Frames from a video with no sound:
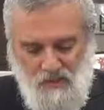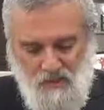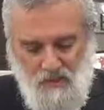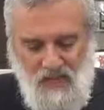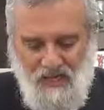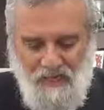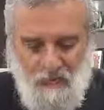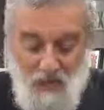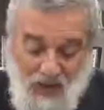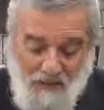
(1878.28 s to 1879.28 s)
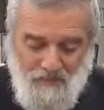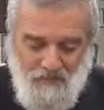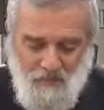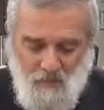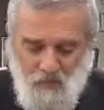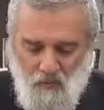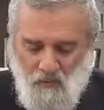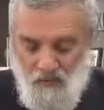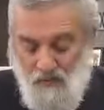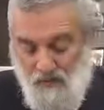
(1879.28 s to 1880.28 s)
So that is perhaps
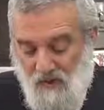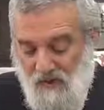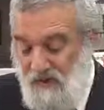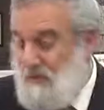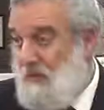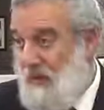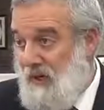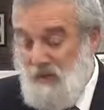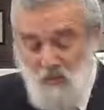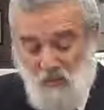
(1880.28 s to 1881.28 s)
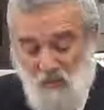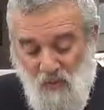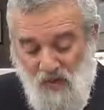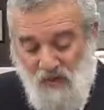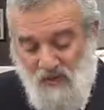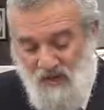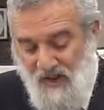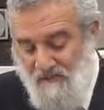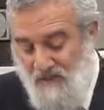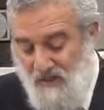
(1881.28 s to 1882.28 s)
an explanation of why he
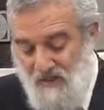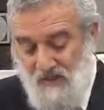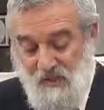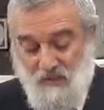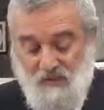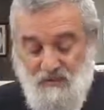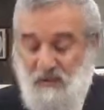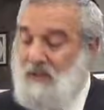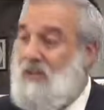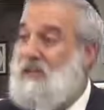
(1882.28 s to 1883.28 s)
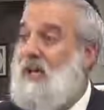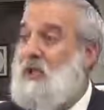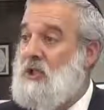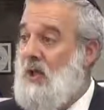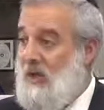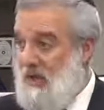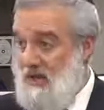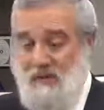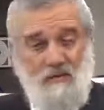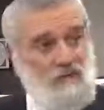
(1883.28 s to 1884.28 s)
emphasizes here that this
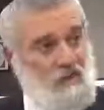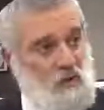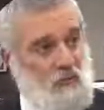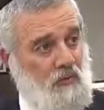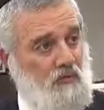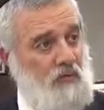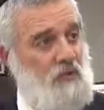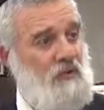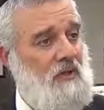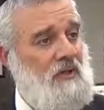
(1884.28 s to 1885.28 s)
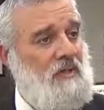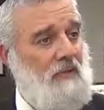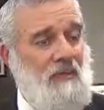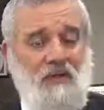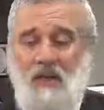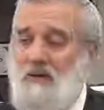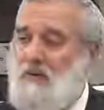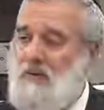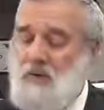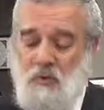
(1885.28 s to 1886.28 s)
hashgacha, the supervision that's coming down
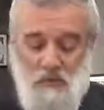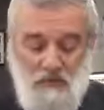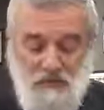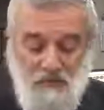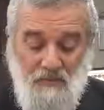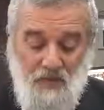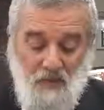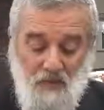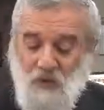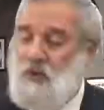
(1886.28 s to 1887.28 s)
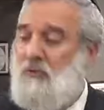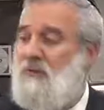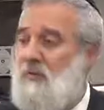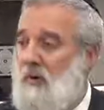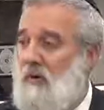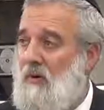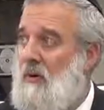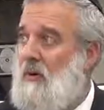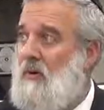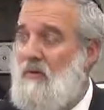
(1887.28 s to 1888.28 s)
to this world, is mimechon shifto,
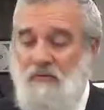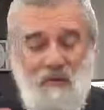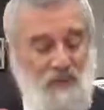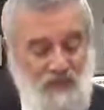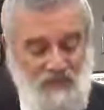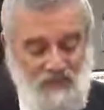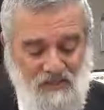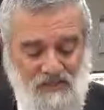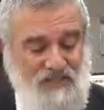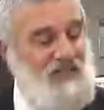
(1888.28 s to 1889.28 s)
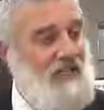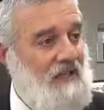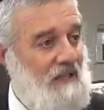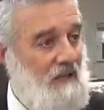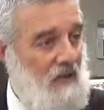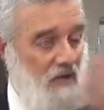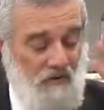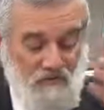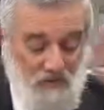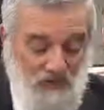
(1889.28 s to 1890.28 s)
from his seat
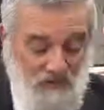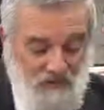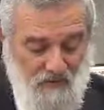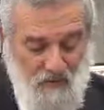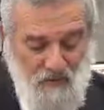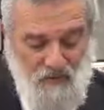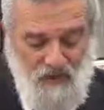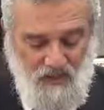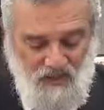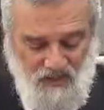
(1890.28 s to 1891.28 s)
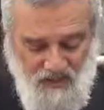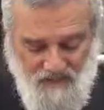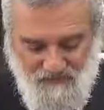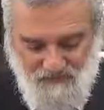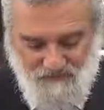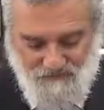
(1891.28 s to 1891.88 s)
or from his throne in heaven.